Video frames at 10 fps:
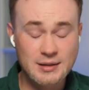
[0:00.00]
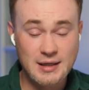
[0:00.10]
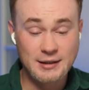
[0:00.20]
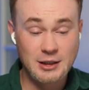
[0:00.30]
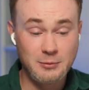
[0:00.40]

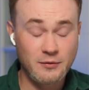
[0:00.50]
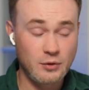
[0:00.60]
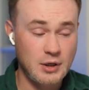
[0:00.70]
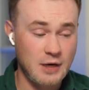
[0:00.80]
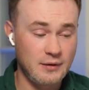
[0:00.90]
design team
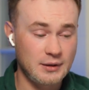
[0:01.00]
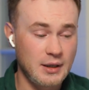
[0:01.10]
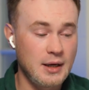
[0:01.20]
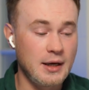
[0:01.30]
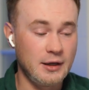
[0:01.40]
if you have
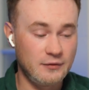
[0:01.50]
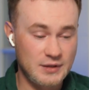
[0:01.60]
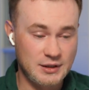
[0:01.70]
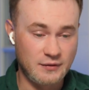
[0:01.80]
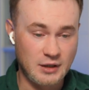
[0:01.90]
it, and
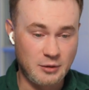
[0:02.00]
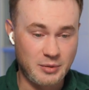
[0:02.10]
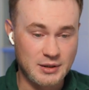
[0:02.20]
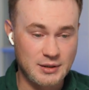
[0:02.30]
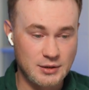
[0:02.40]
with
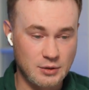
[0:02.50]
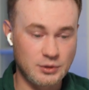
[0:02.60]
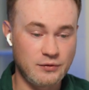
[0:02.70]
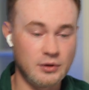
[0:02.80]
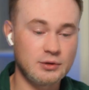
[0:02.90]
developers.
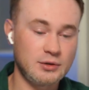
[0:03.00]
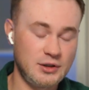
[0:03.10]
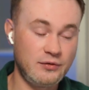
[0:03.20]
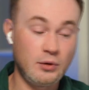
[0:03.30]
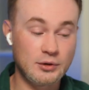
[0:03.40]
So
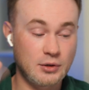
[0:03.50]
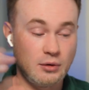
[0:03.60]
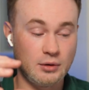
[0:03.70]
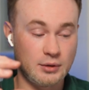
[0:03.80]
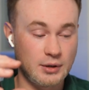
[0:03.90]
default
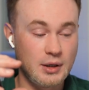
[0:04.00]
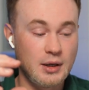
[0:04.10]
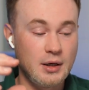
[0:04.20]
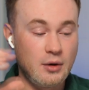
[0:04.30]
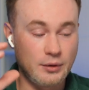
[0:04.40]
color
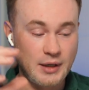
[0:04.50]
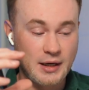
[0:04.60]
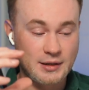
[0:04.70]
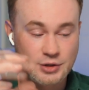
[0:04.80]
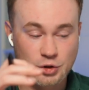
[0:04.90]
on
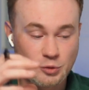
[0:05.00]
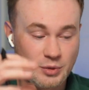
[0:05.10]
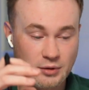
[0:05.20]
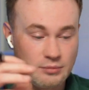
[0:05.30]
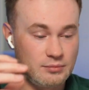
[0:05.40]
icons
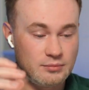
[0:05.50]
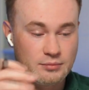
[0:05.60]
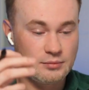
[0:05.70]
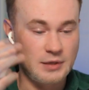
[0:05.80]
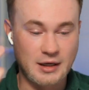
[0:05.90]
should be
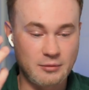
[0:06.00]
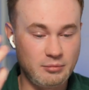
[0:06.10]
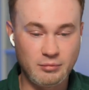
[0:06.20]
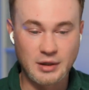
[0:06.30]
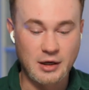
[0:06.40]
like
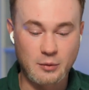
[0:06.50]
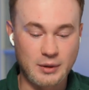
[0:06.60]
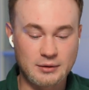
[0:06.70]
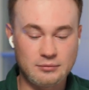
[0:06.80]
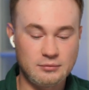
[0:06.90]

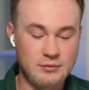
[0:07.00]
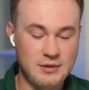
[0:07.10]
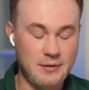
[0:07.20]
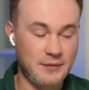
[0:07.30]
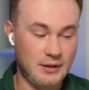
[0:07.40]
black one,
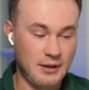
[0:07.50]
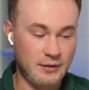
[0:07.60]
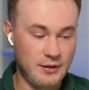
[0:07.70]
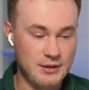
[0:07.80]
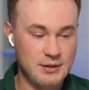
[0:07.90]
something
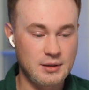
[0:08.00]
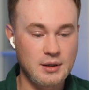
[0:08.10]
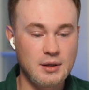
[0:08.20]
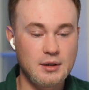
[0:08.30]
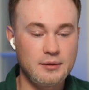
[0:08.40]
like this.
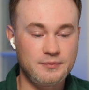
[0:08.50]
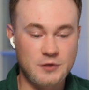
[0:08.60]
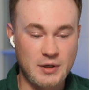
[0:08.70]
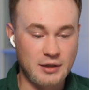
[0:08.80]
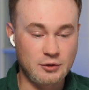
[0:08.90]

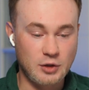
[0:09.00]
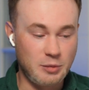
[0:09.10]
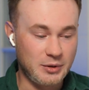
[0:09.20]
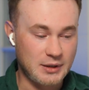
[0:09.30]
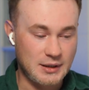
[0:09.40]
Try to
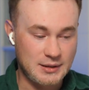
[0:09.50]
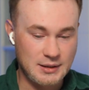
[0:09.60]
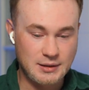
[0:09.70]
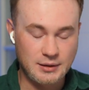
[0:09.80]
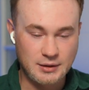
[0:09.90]
keep it
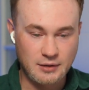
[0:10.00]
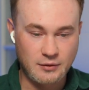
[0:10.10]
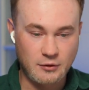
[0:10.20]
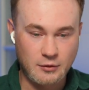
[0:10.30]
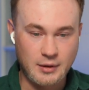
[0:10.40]
consistent
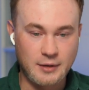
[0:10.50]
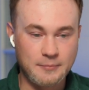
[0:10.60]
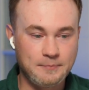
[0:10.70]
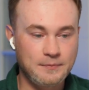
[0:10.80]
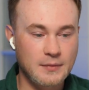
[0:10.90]
everywhere.